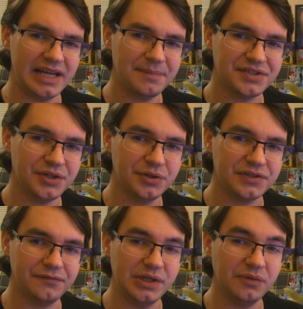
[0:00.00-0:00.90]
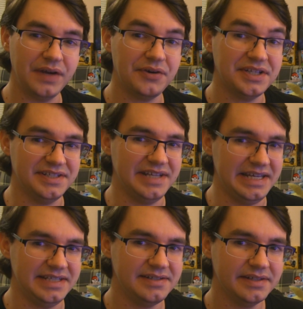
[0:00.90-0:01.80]
episodes feel very
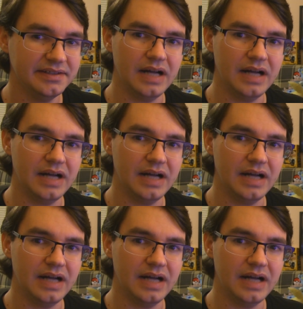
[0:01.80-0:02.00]
contained.